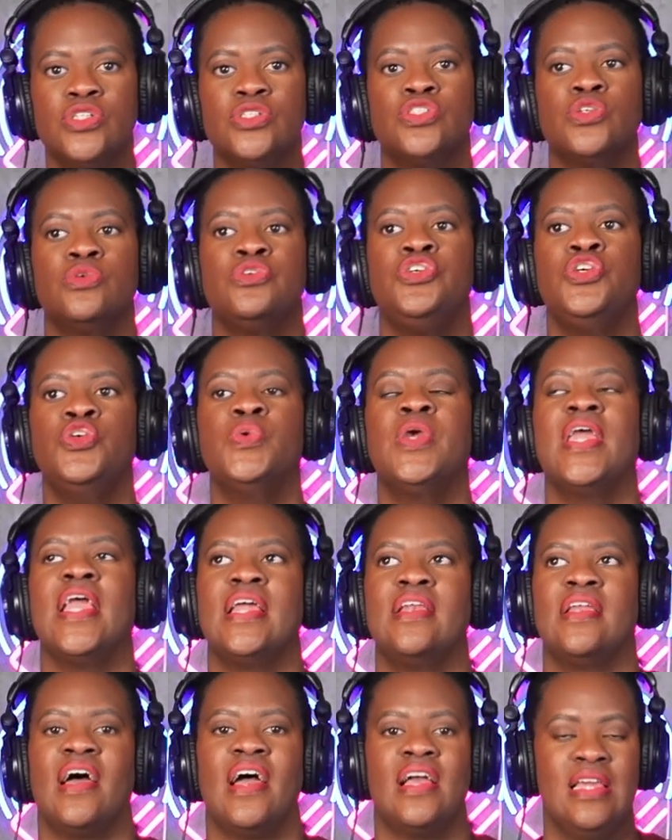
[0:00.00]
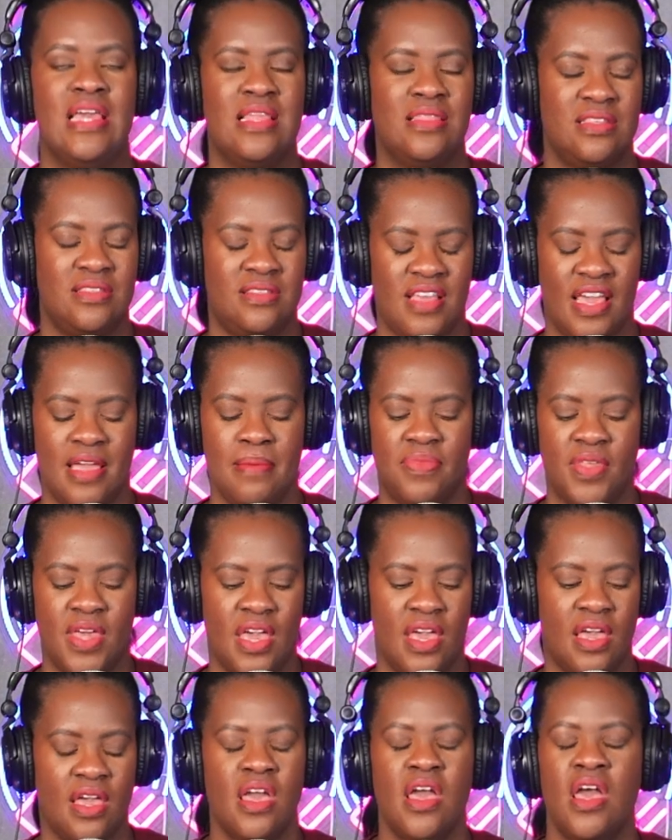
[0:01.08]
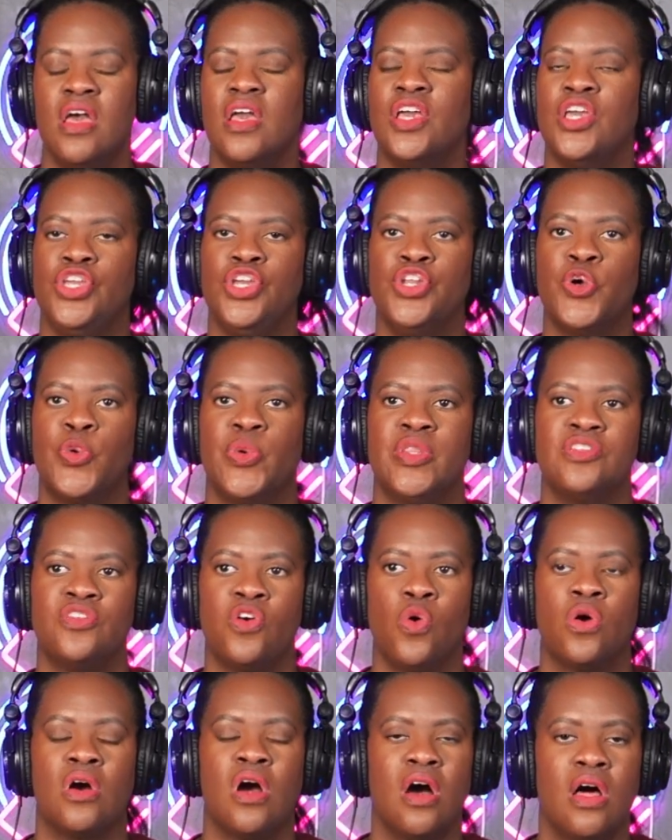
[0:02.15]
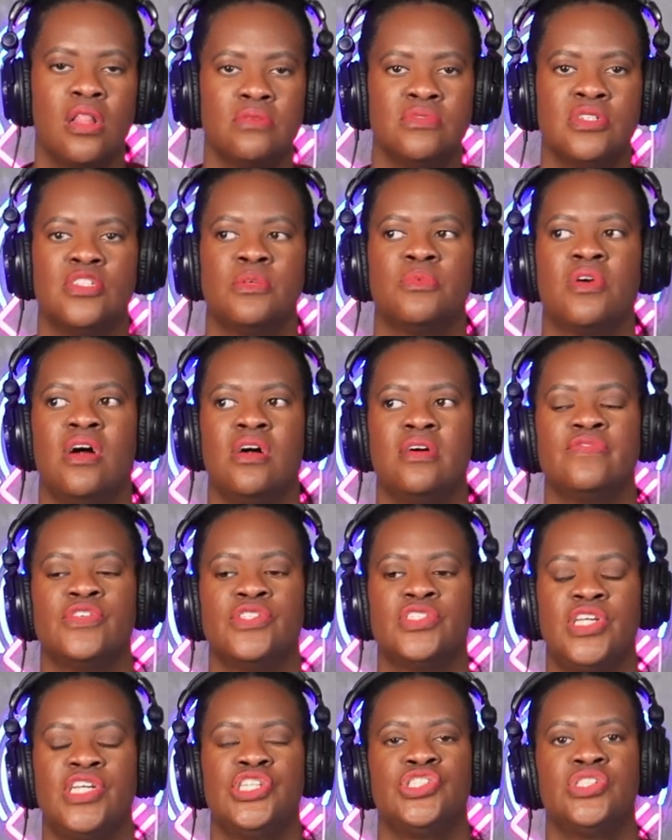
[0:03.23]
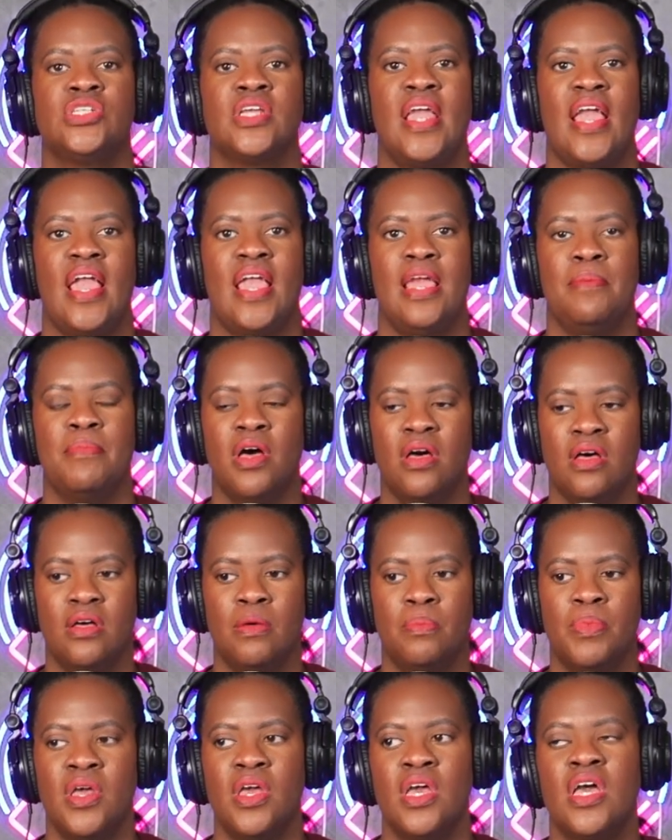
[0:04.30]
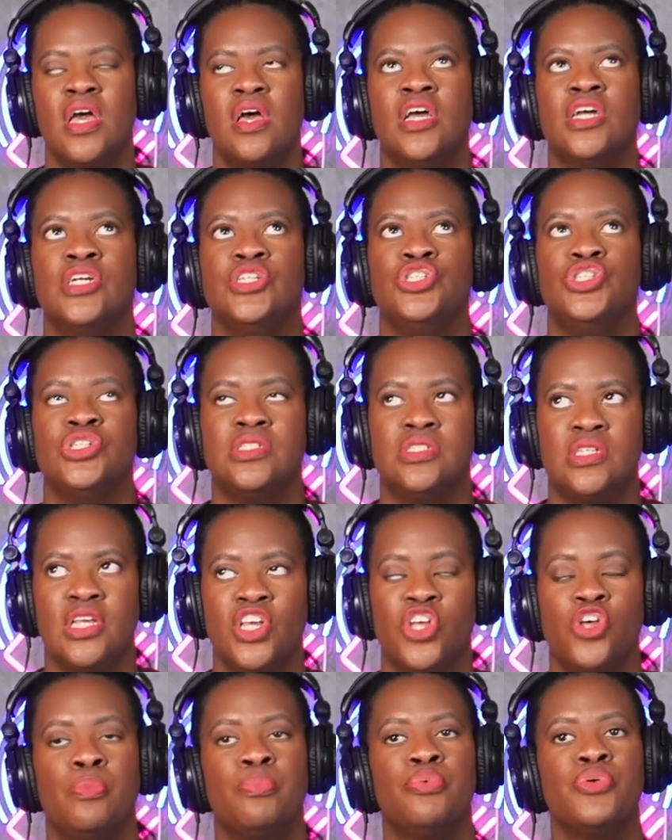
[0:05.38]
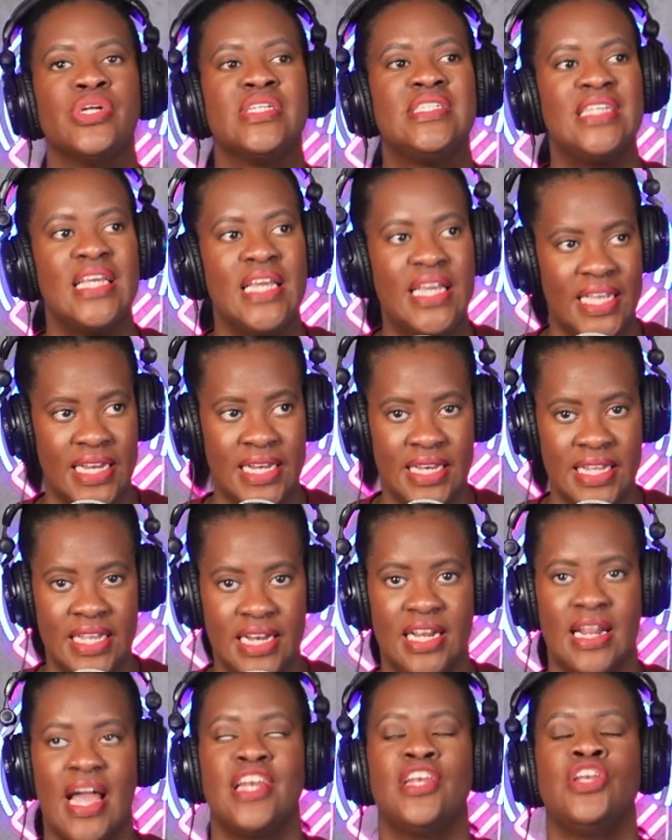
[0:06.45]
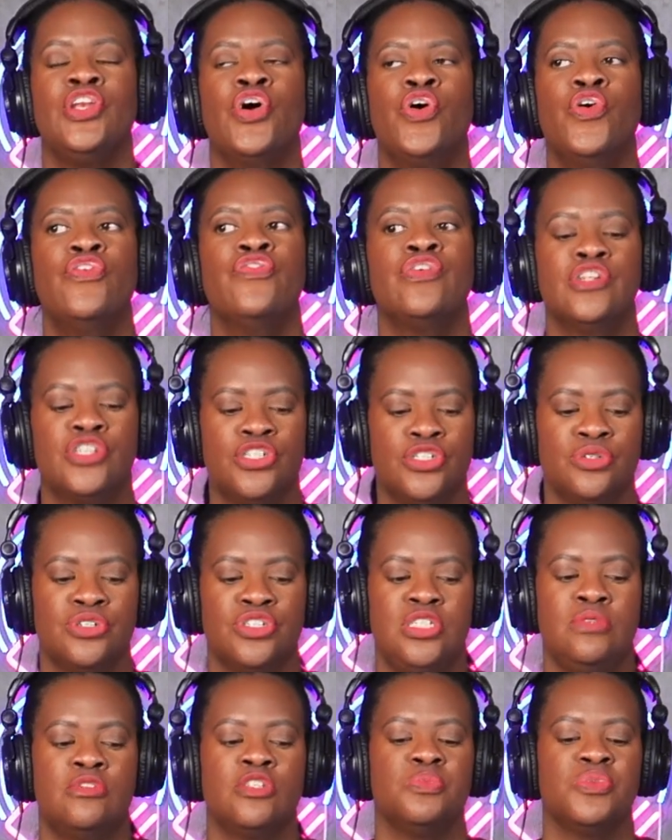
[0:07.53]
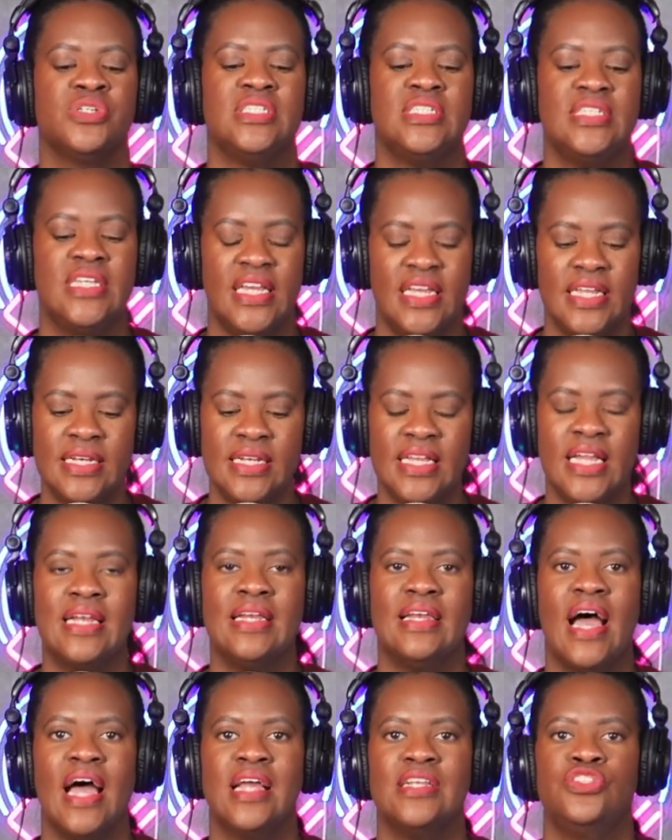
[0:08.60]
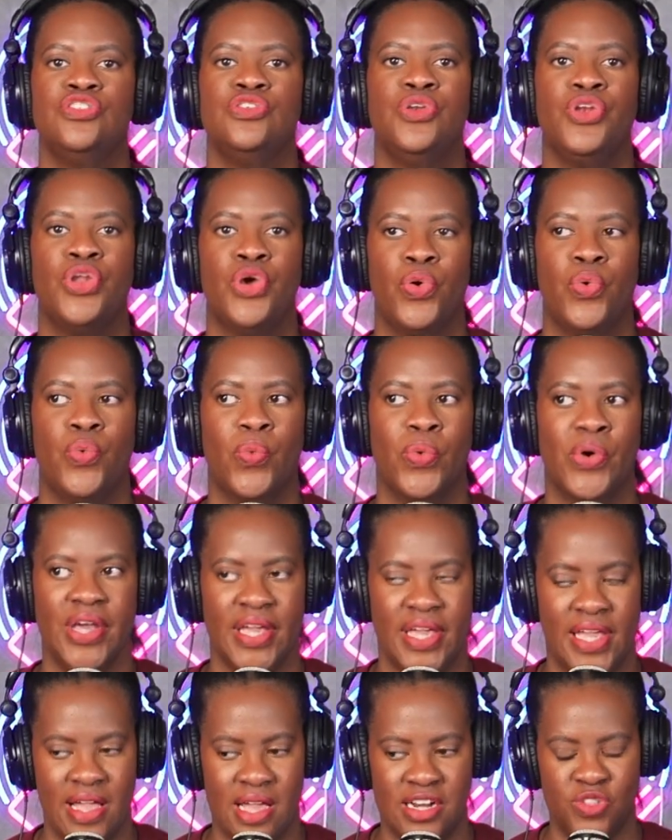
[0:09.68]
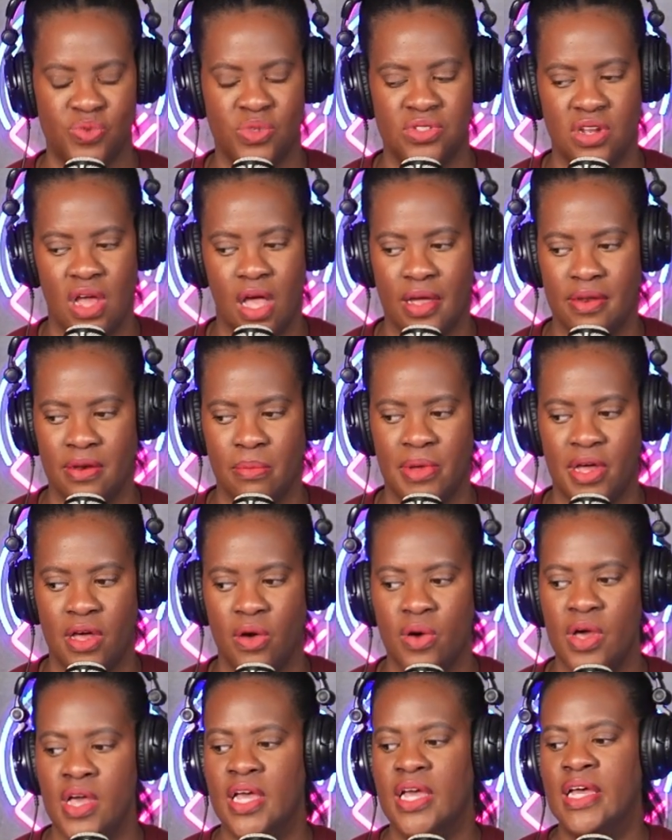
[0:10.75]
So you cannot, in the same thing, when this whole colorism conversation came up, Giselle pretended, and I know for sure she was pretending not to know what Candace was talking about,